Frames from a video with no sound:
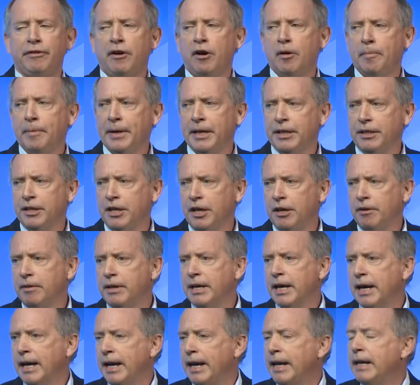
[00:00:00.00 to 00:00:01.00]
farming in the
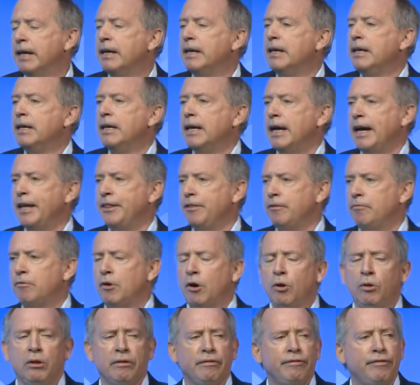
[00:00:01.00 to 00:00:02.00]
UK and the
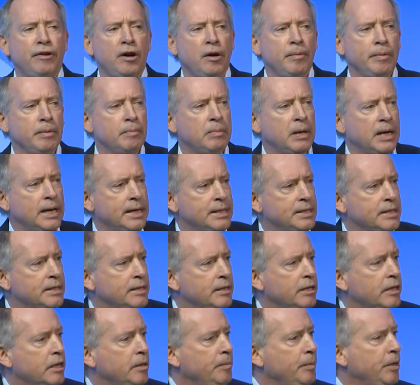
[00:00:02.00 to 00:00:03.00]
role that farming plays
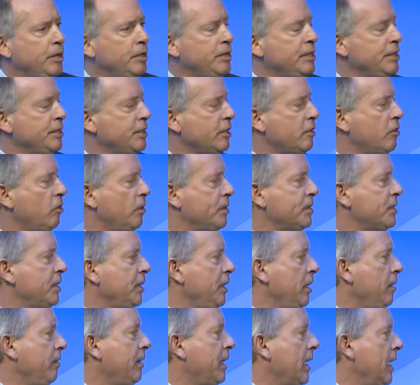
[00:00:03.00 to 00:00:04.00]
in the communities across
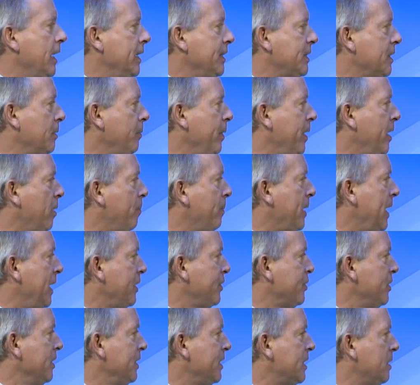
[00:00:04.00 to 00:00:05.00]
the UK. So we are
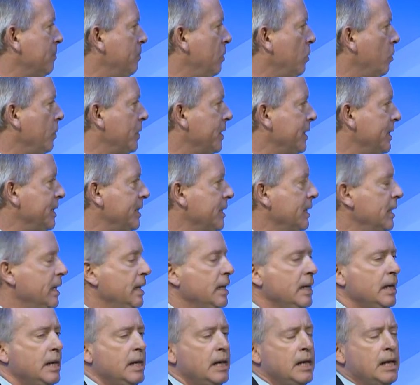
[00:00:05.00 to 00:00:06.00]
passionate supporters.
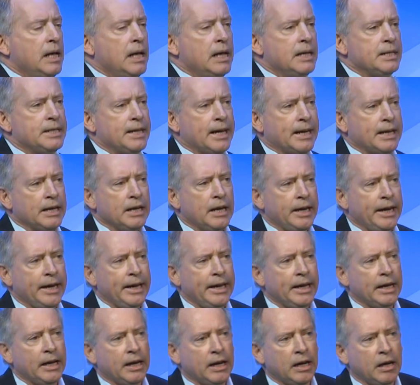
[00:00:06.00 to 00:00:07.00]

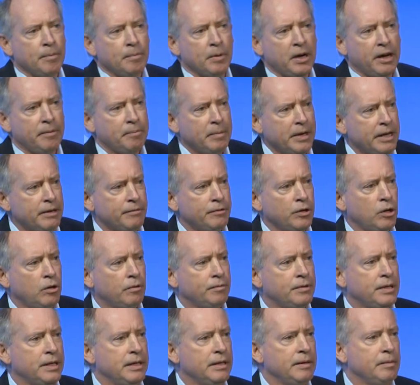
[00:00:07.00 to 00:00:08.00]
Secondly, I've been
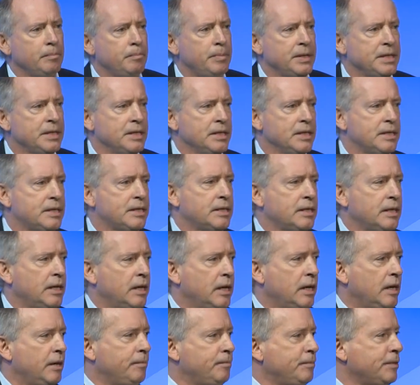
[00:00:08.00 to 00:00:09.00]
involved in business
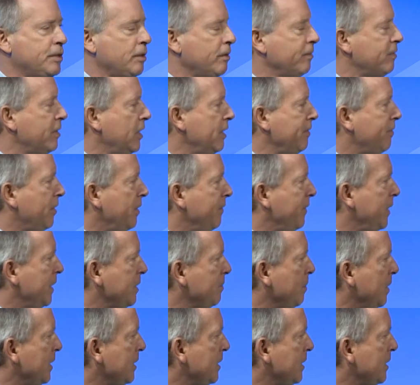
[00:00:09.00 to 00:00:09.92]
sort of 35 years,